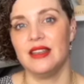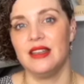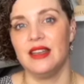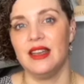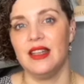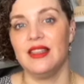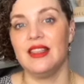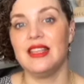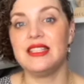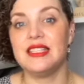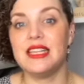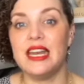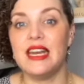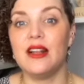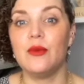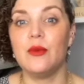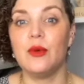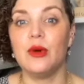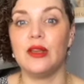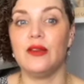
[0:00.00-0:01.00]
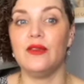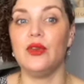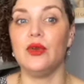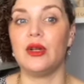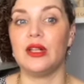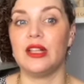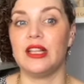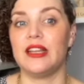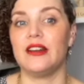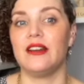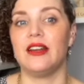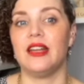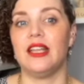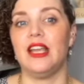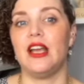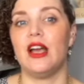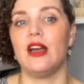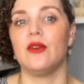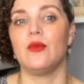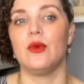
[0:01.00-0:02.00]
This data will give you
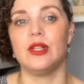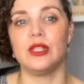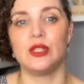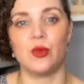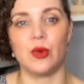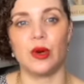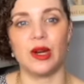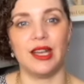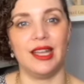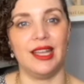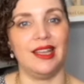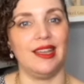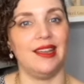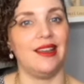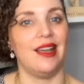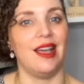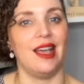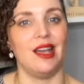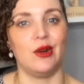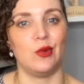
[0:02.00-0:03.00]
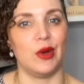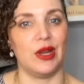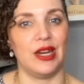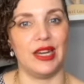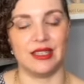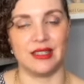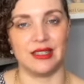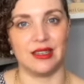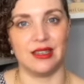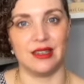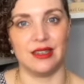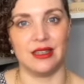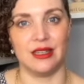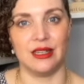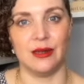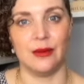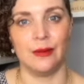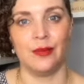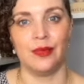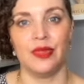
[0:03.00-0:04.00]
clarity on what's working and what isn't.
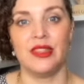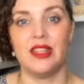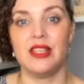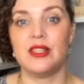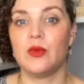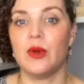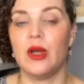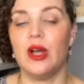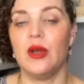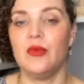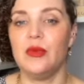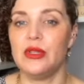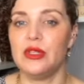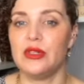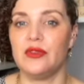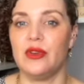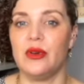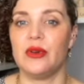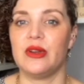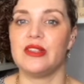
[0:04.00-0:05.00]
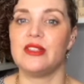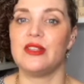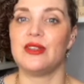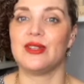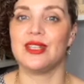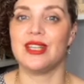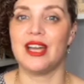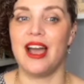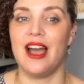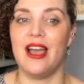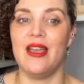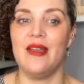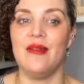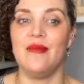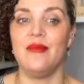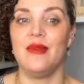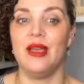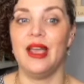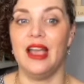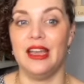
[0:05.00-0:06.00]
This will help you to focus your
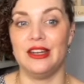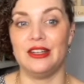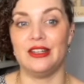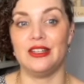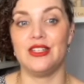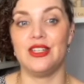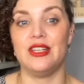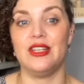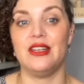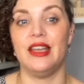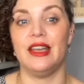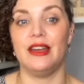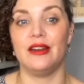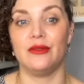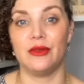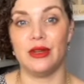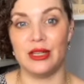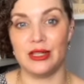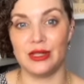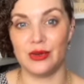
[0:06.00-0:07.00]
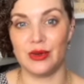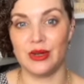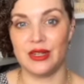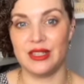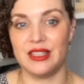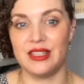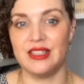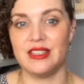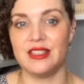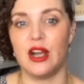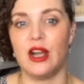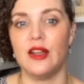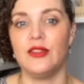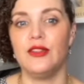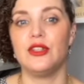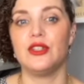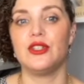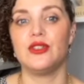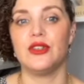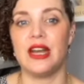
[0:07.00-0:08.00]
time, energy, and resources on
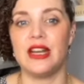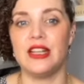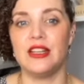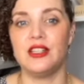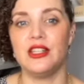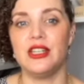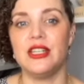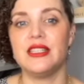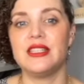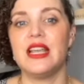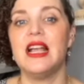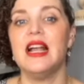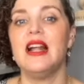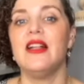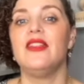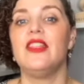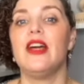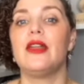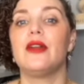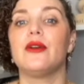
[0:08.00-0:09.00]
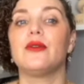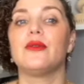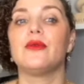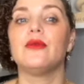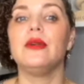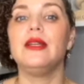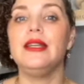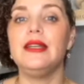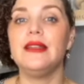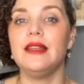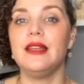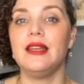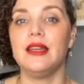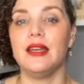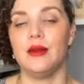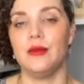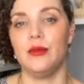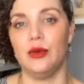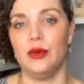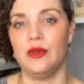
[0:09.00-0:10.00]
the strategies that are really going
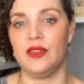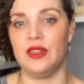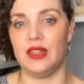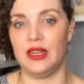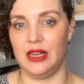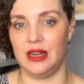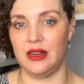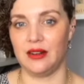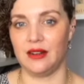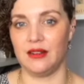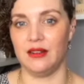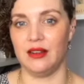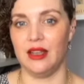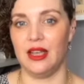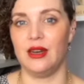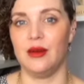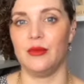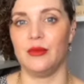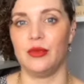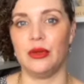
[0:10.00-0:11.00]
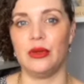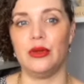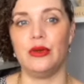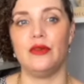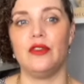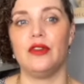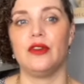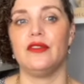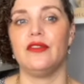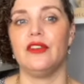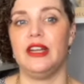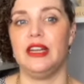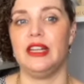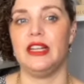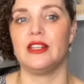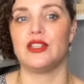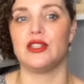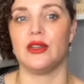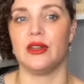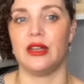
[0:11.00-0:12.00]
to move the needle and improve your
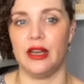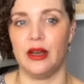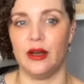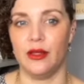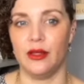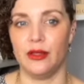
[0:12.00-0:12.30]
financial health.